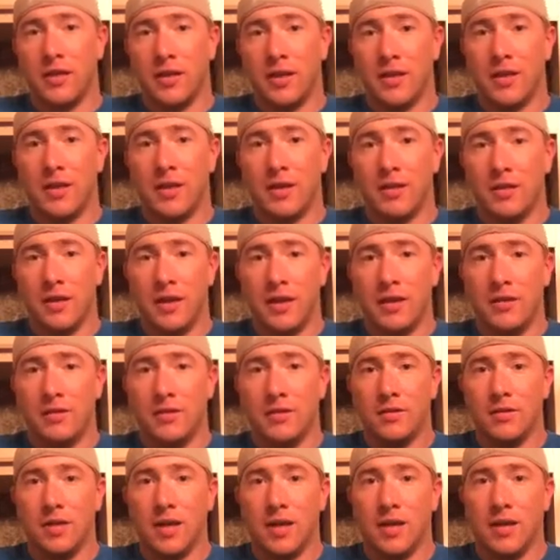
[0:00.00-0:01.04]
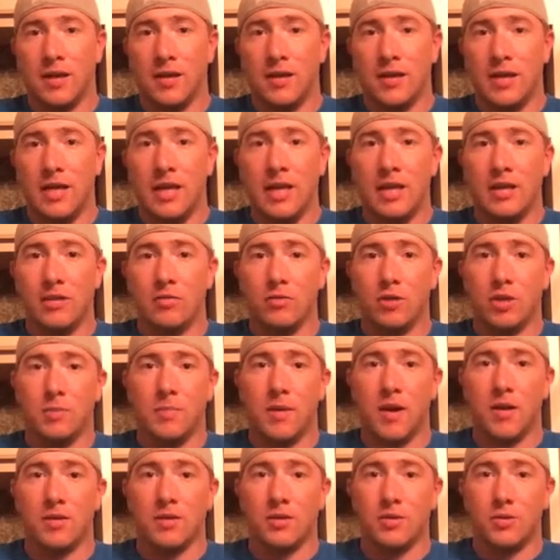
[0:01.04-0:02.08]
They eat in
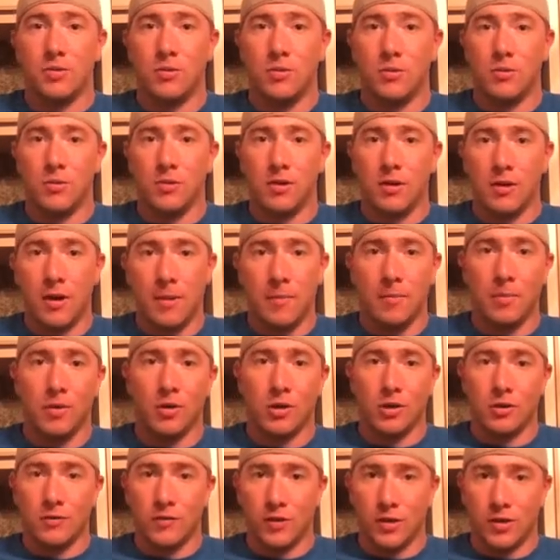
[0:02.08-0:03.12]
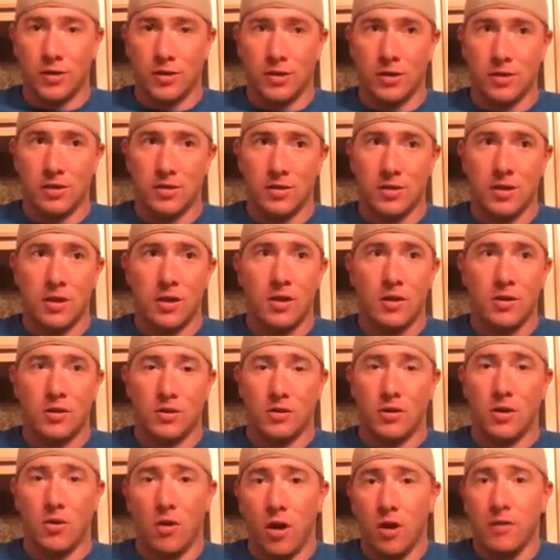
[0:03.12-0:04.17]
response to the numbers versus,
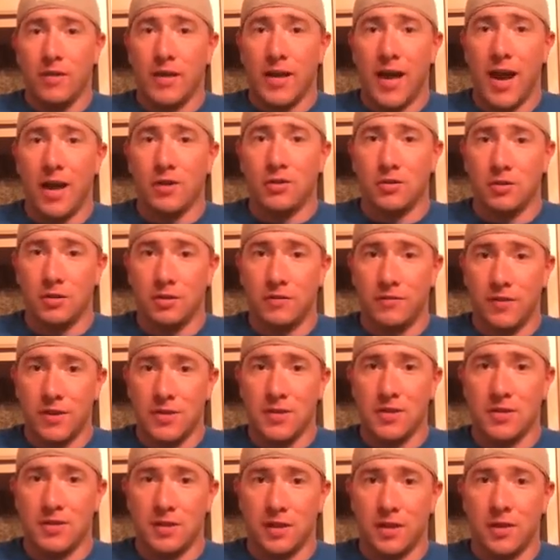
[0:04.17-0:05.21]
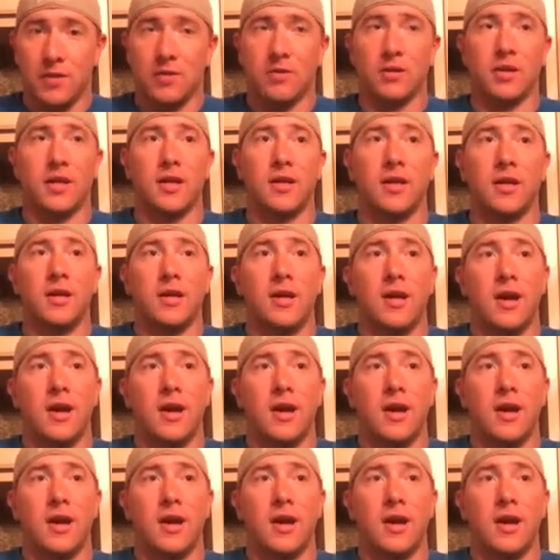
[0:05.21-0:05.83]
are they actually physically hungry?